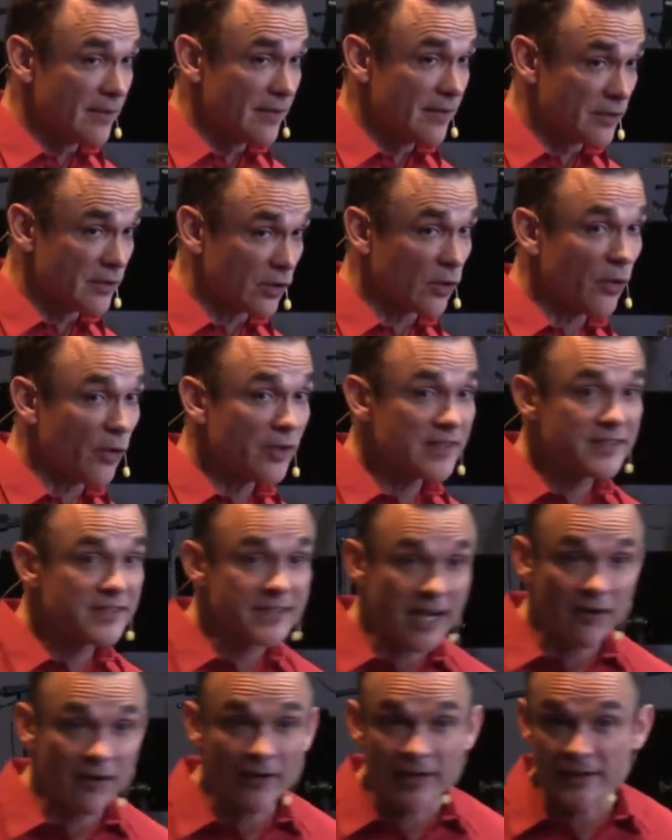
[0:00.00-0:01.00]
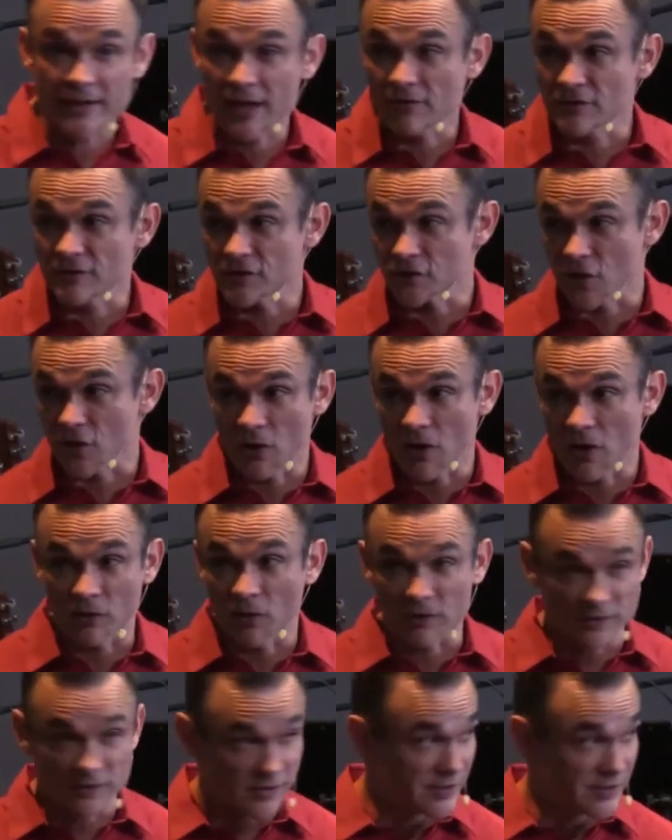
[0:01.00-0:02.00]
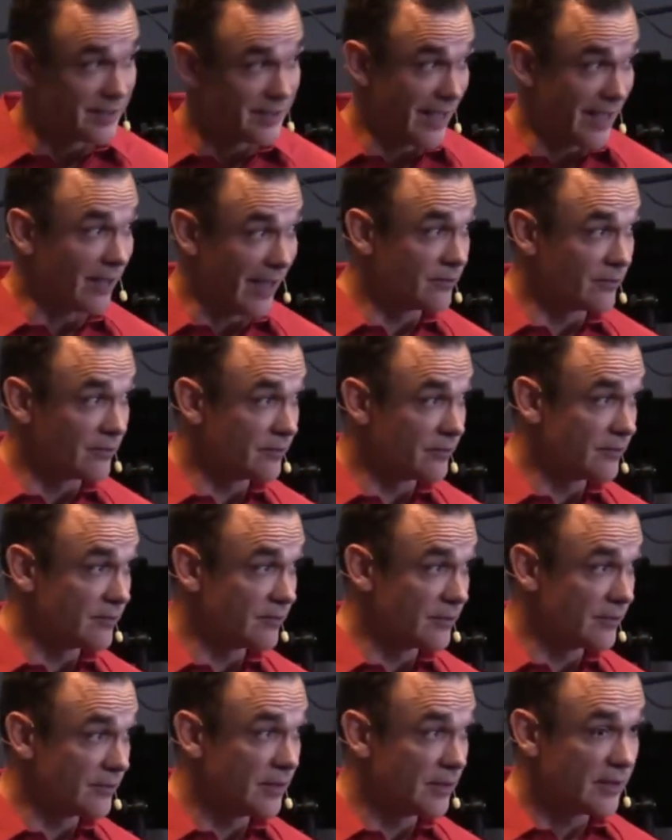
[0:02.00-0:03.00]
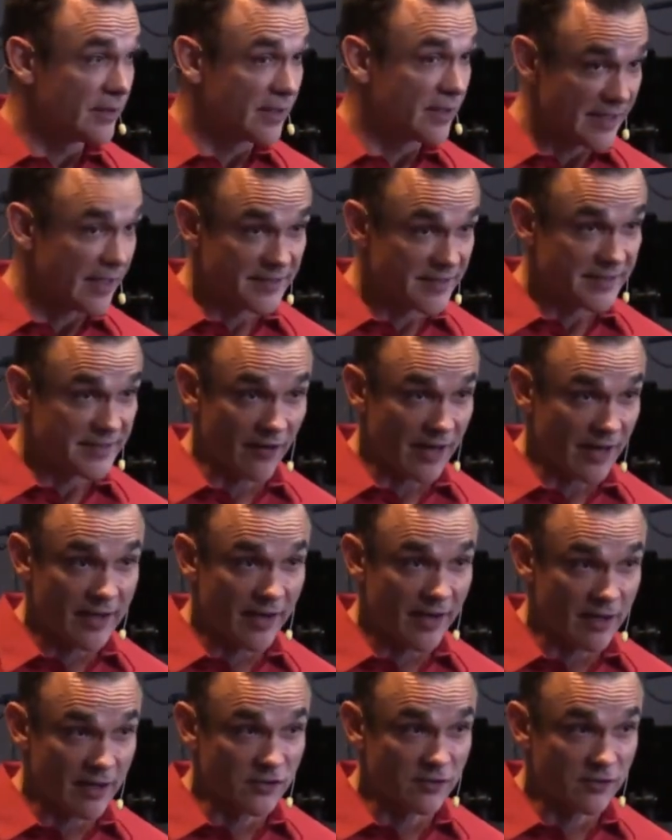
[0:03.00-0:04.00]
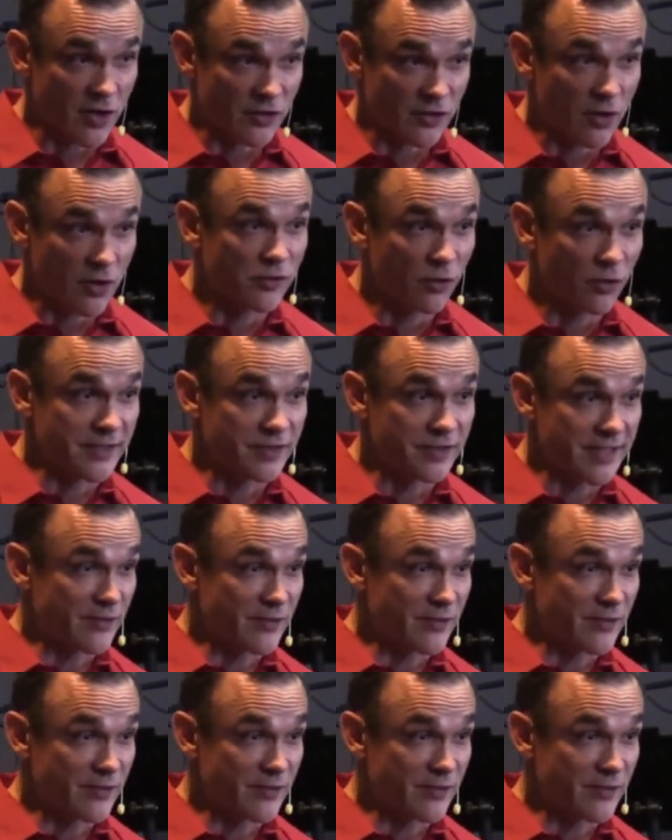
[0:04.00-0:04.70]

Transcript: The Lord is tearing down strongholds today. He is tearing down strongholds and He's